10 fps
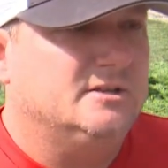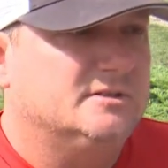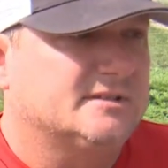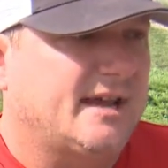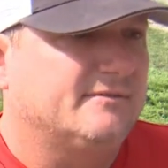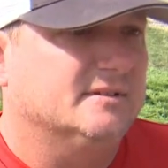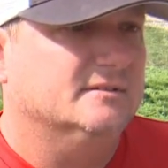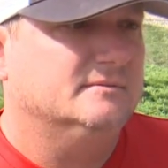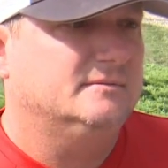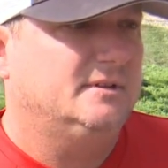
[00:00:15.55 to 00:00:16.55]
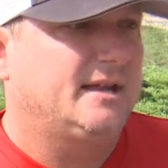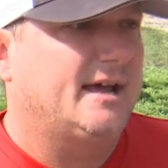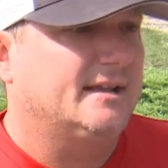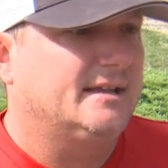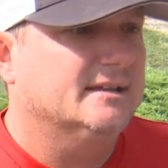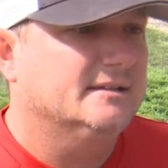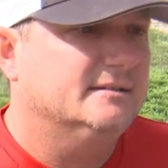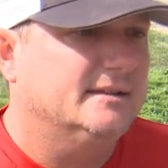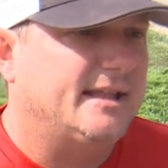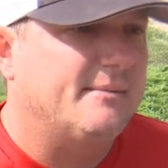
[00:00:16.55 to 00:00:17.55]
you just have to, you got to get
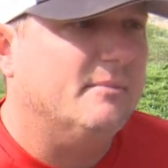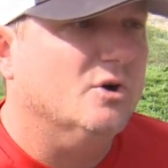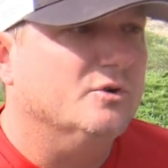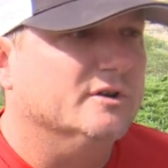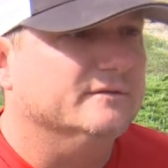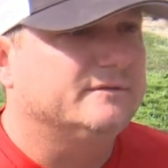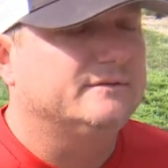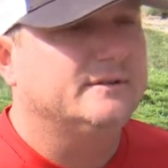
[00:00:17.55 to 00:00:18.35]
in that mode of